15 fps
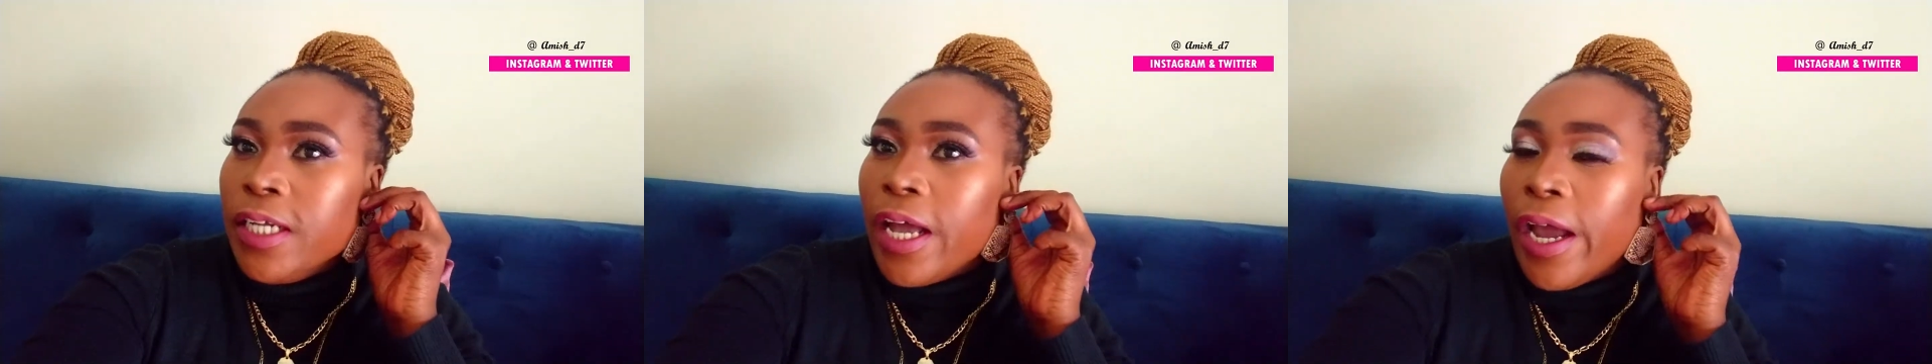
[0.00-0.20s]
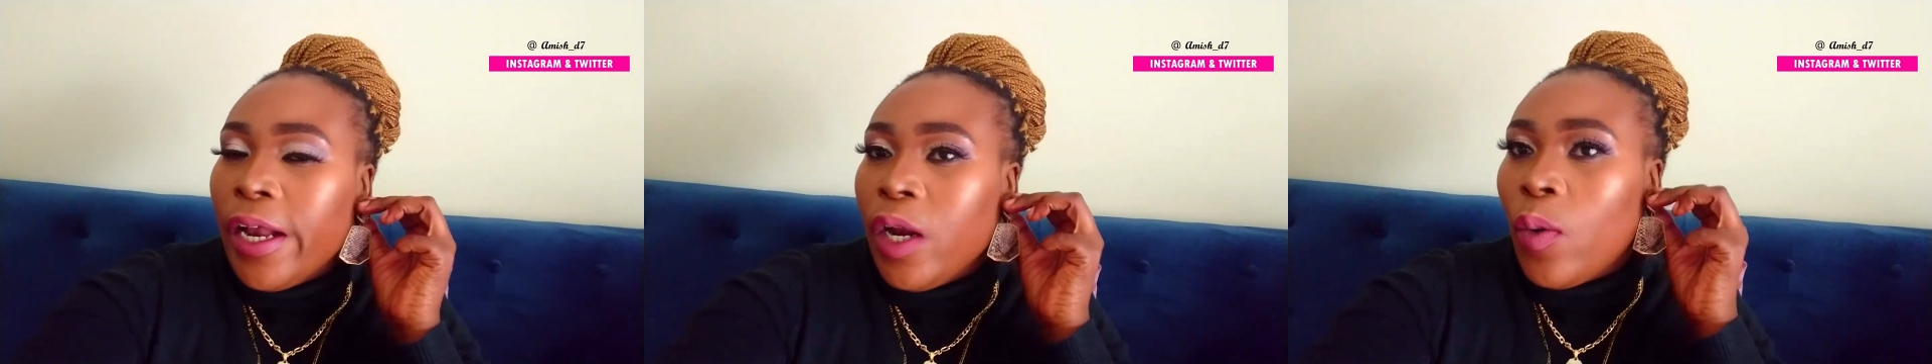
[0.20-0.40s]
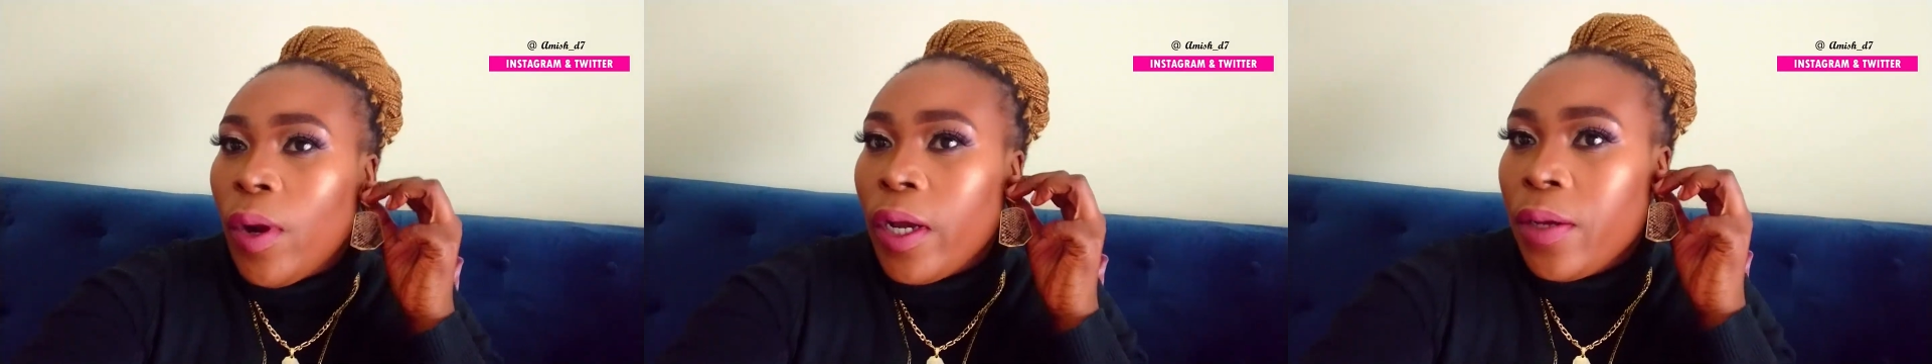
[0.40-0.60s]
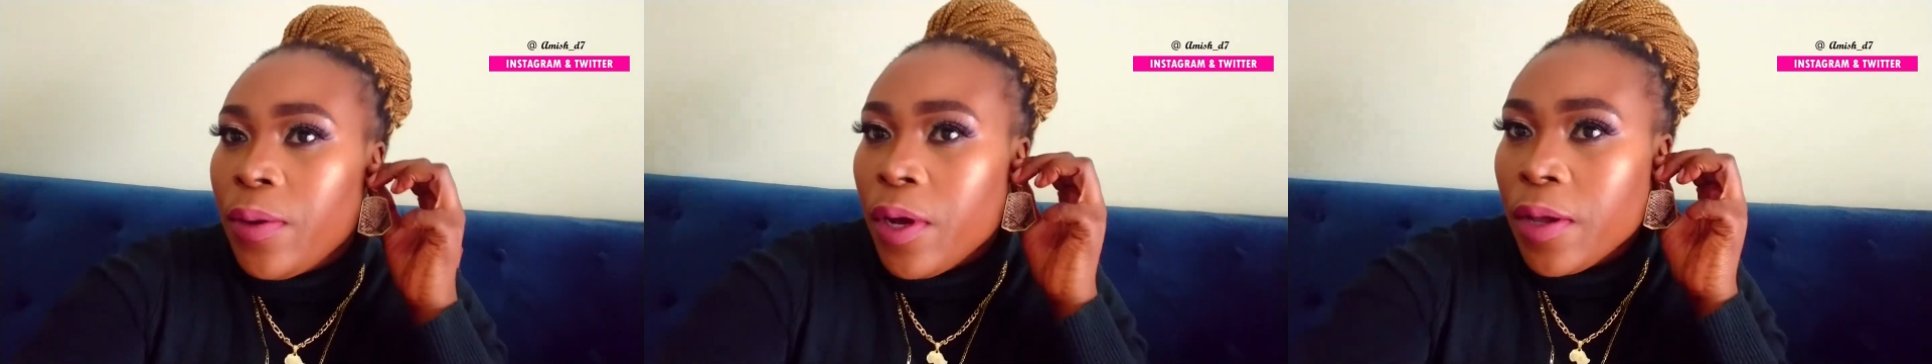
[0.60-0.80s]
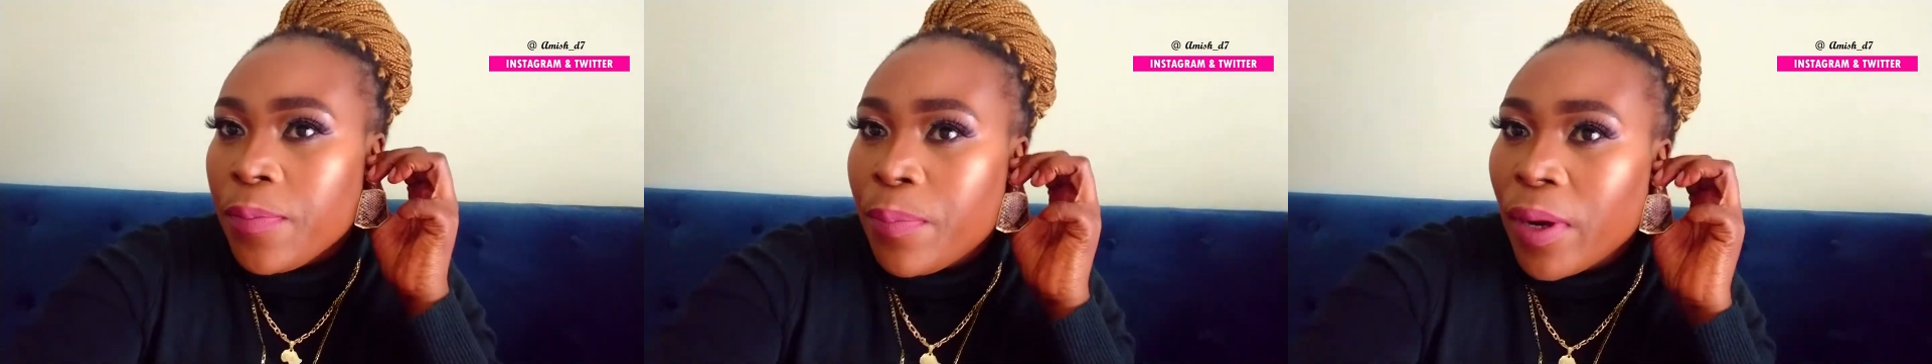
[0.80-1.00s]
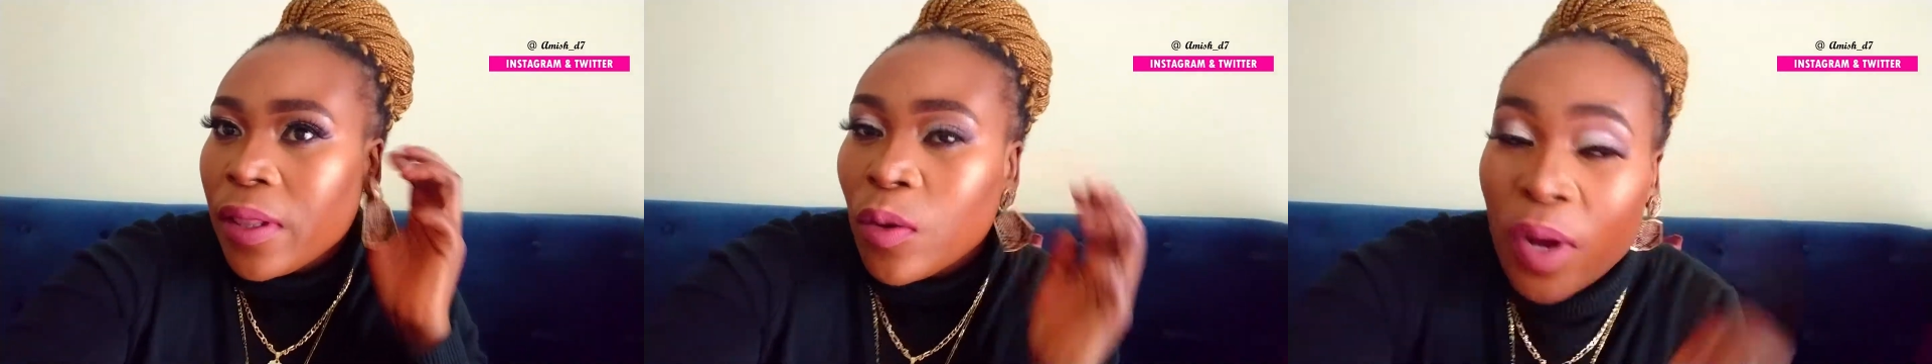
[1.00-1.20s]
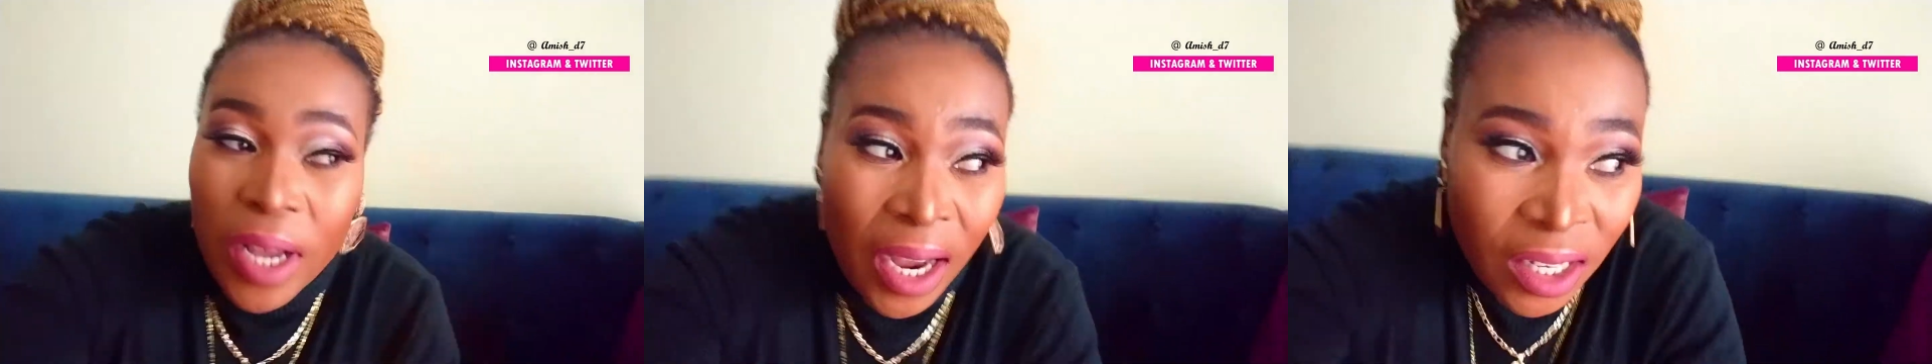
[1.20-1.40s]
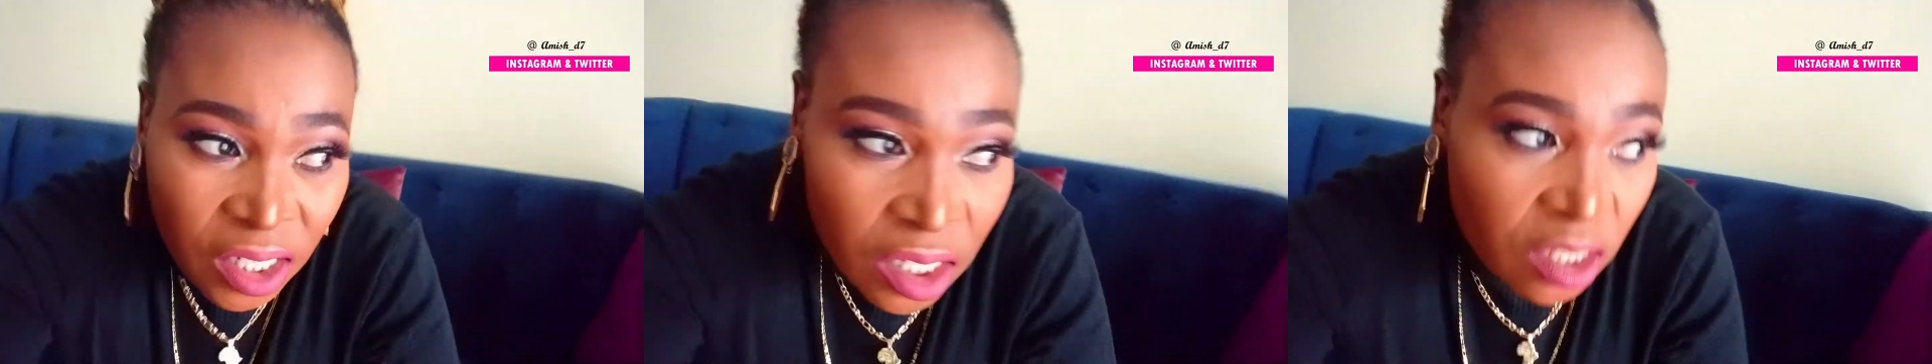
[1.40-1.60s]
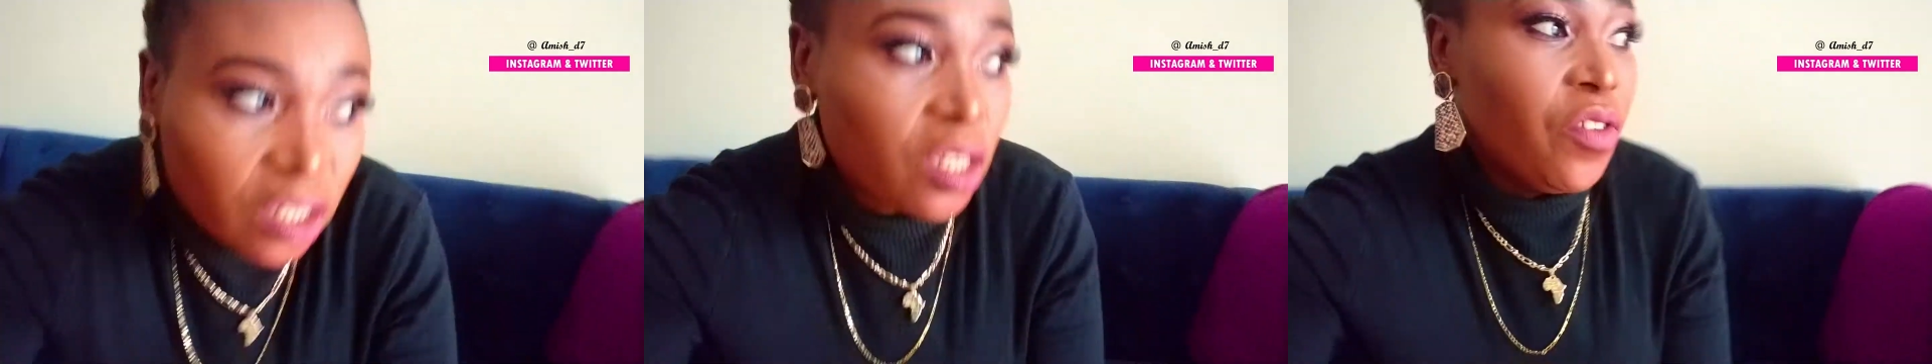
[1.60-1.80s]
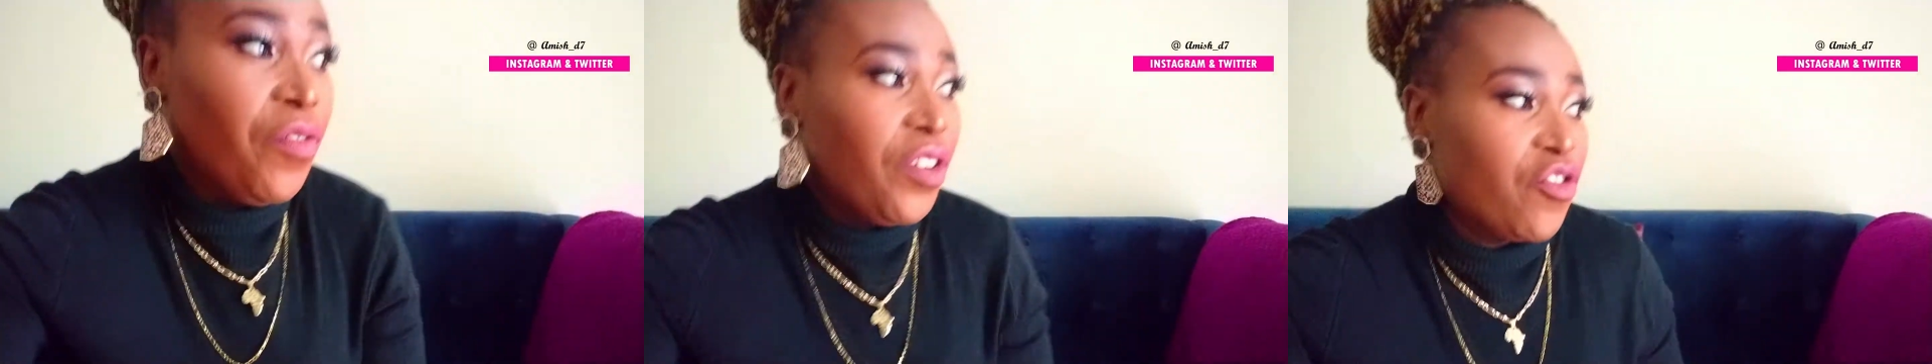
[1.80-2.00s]
Anyway, by the way, and it's
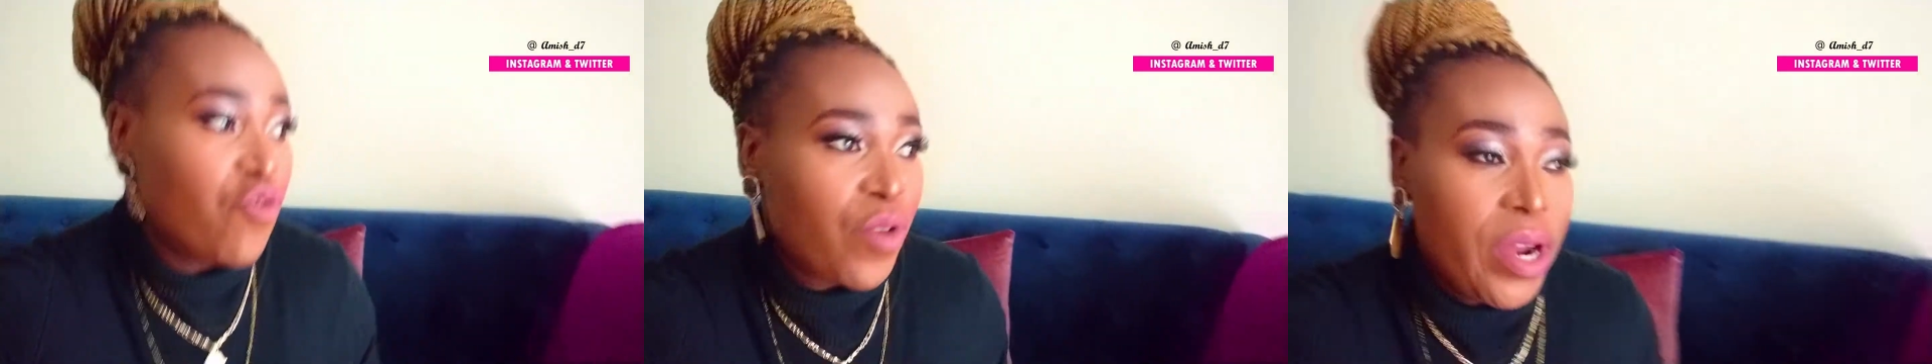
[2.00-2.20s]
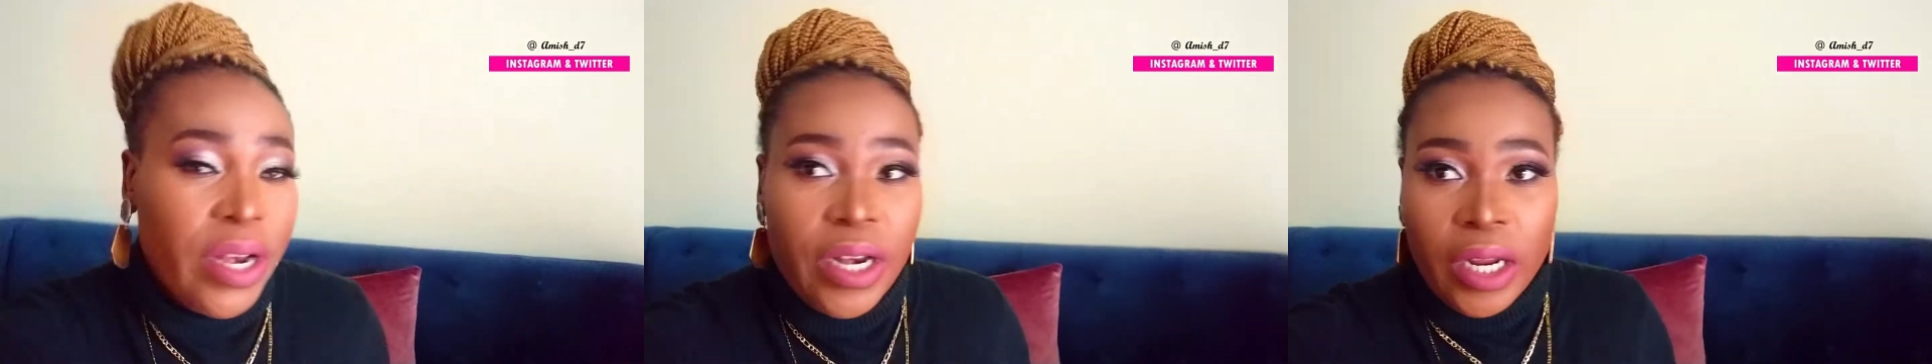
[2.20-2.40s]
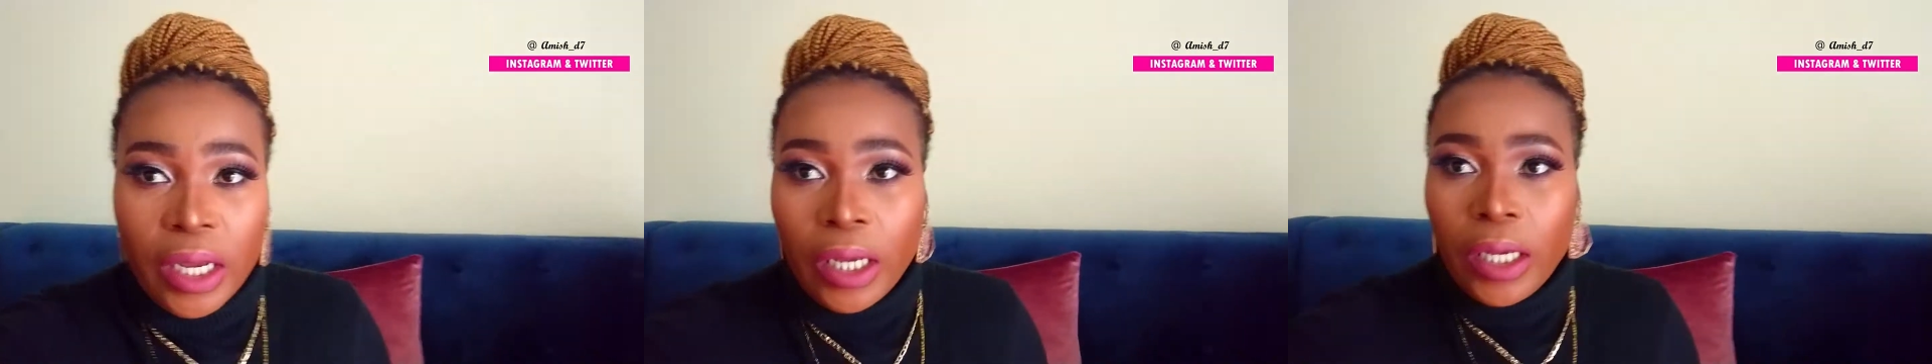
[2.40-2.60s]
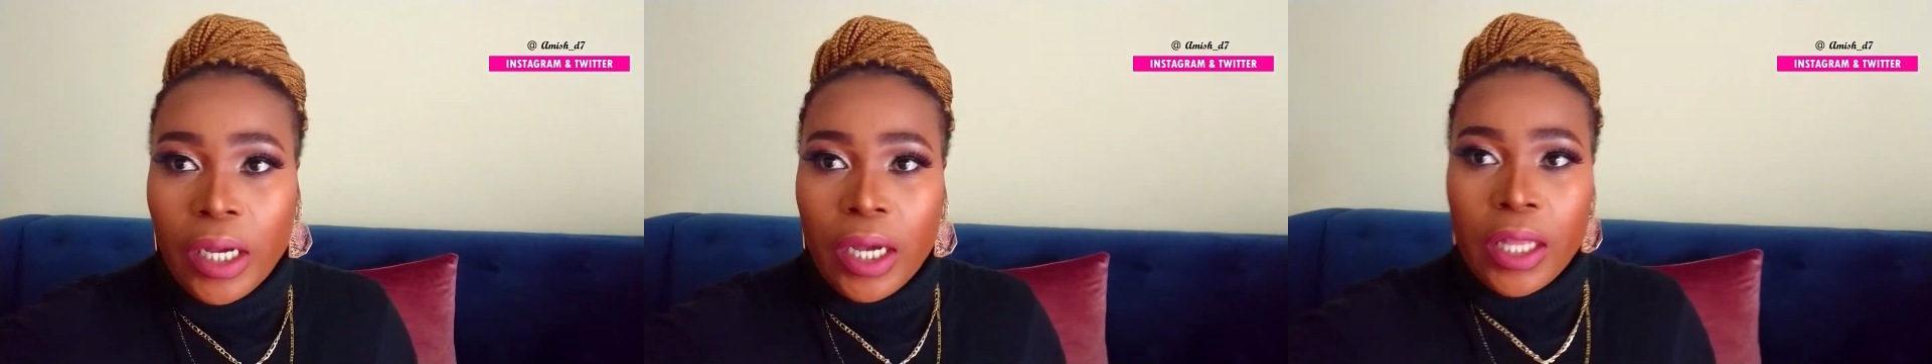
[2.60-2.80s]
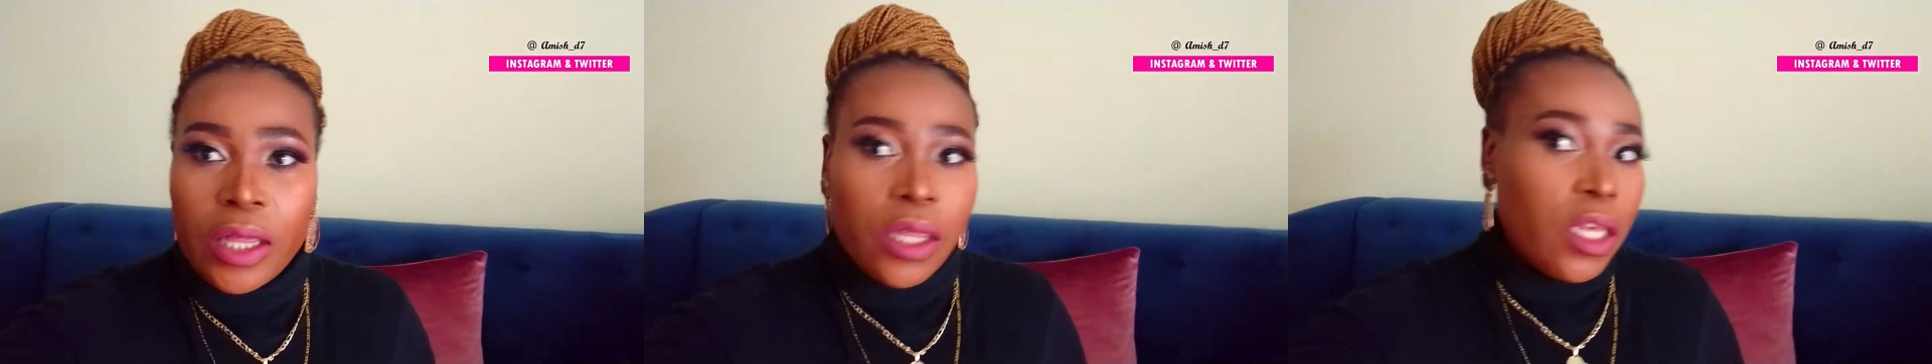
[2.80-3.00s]
even raining here.